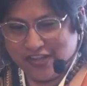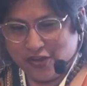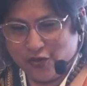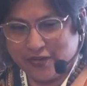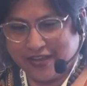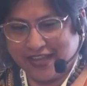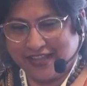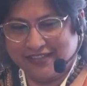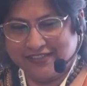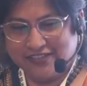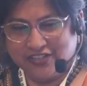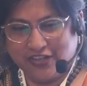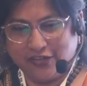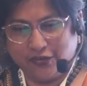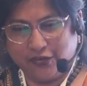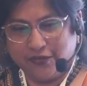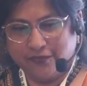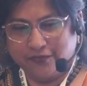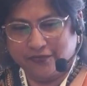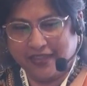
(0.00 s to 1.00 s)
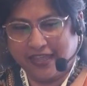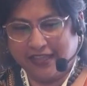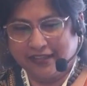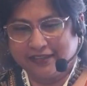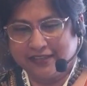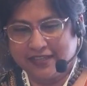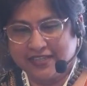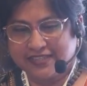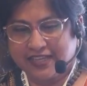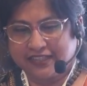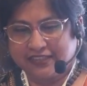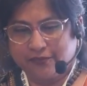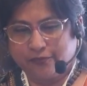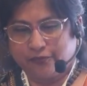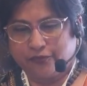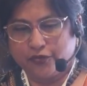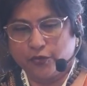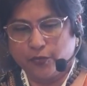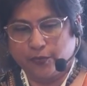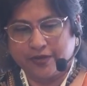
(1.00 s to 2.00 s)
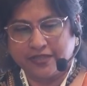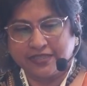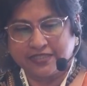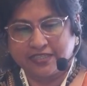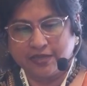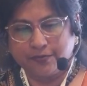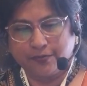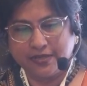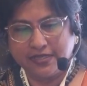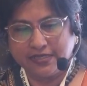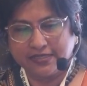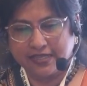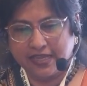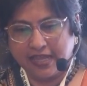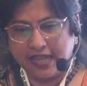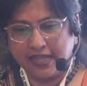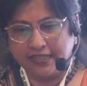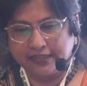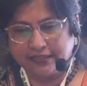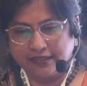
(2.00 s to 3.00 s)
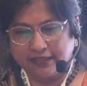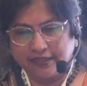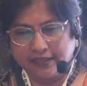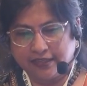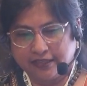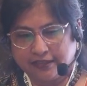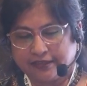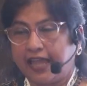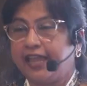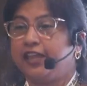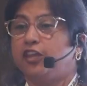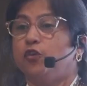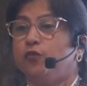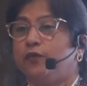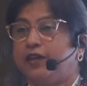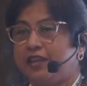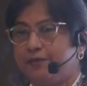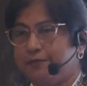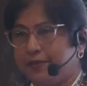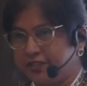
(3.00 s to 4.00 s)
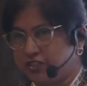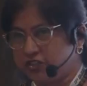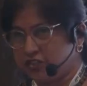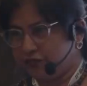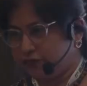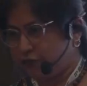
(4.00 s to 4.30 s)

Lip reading: Okay, chalo. These are the few principles, and thank you very much